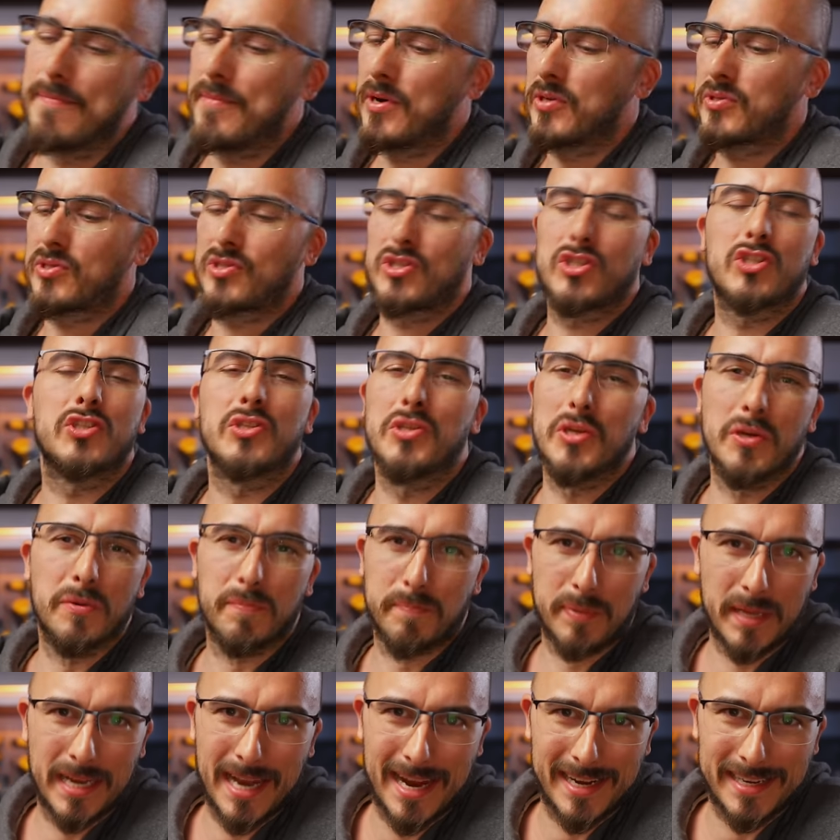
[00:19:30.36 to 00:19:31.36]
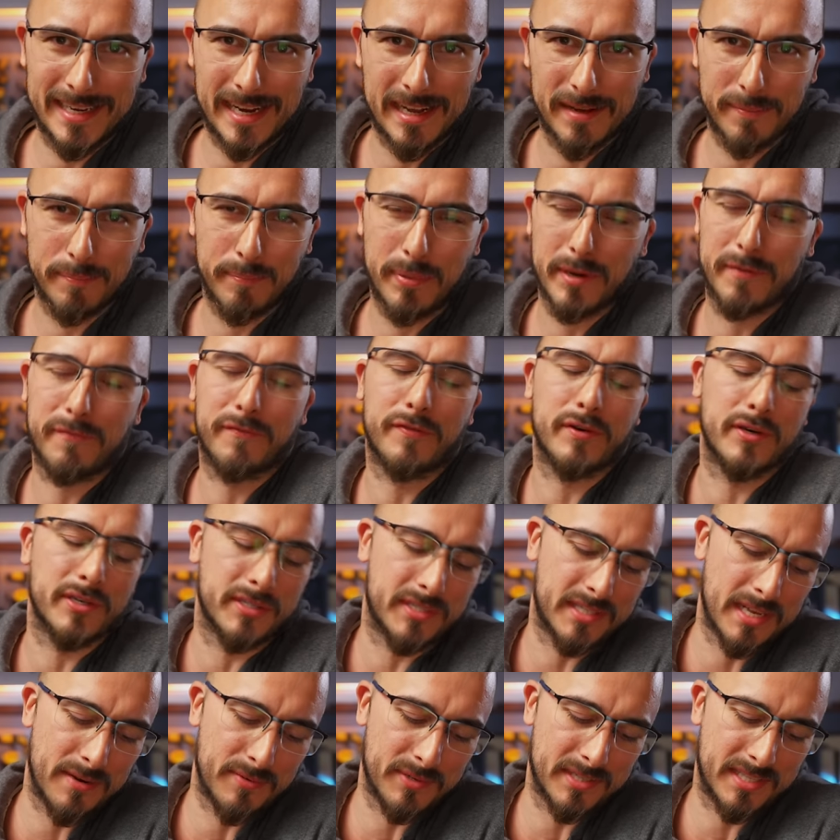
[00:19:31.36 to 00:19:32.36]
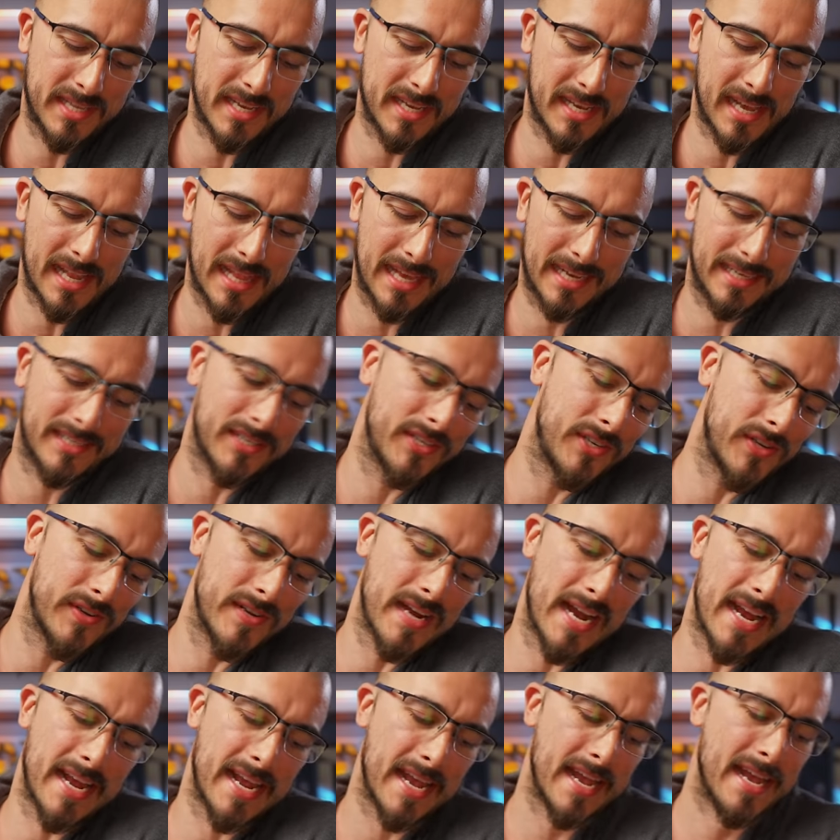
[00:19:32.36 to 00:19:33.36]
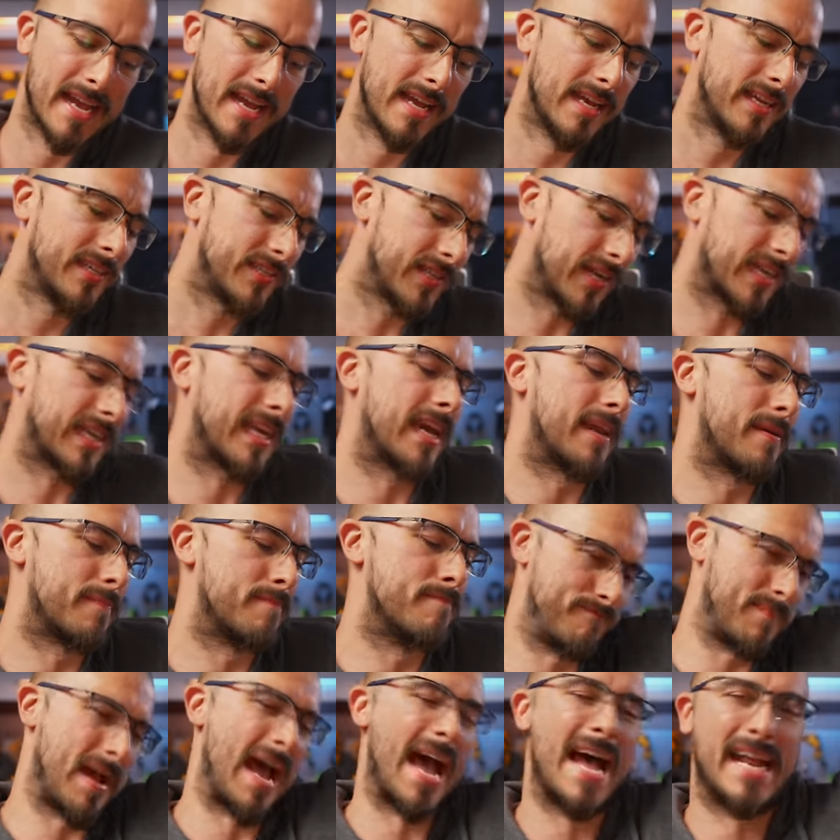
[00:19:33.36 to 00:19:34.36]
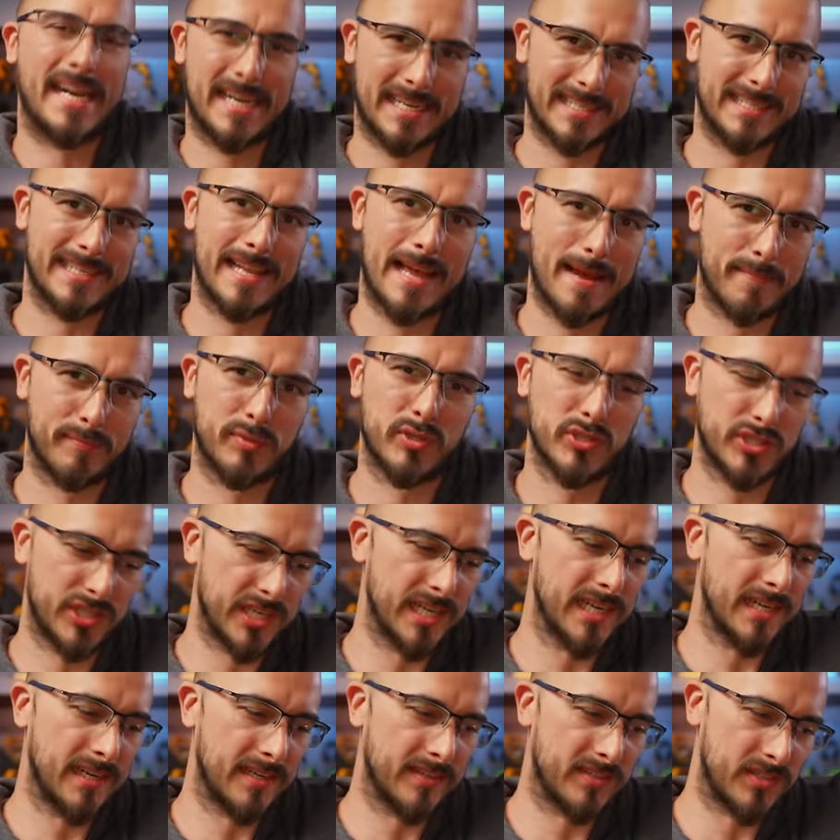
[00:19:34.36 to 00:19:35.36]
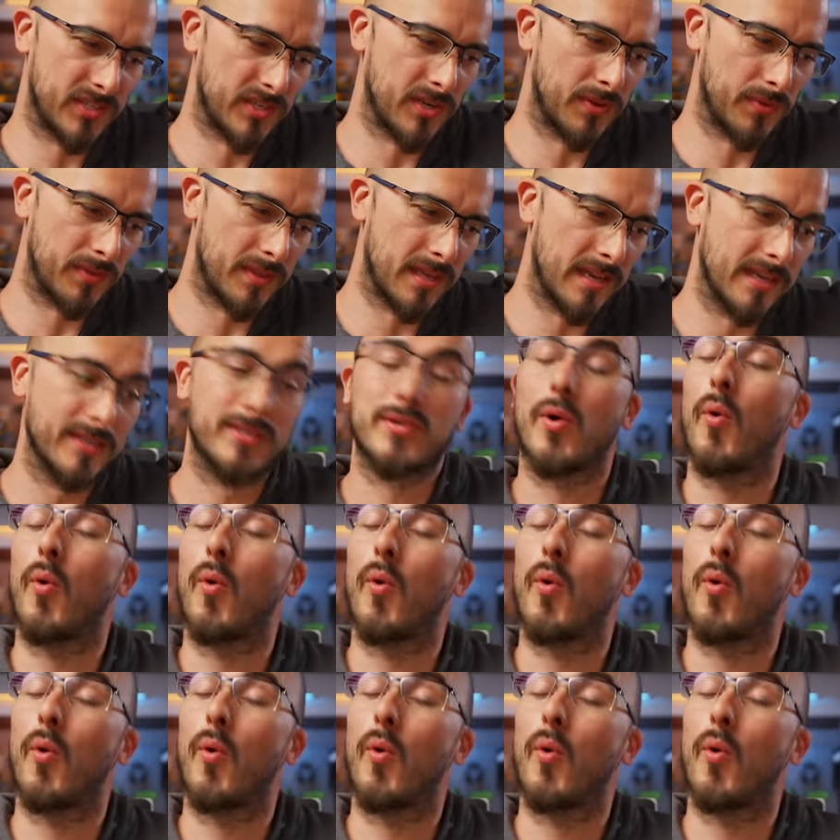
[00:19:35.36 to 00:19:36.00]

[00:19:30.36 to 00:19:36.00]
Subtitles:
most stupid idea. But first I was thinking like, should I get a badass Lamborghini to shoot this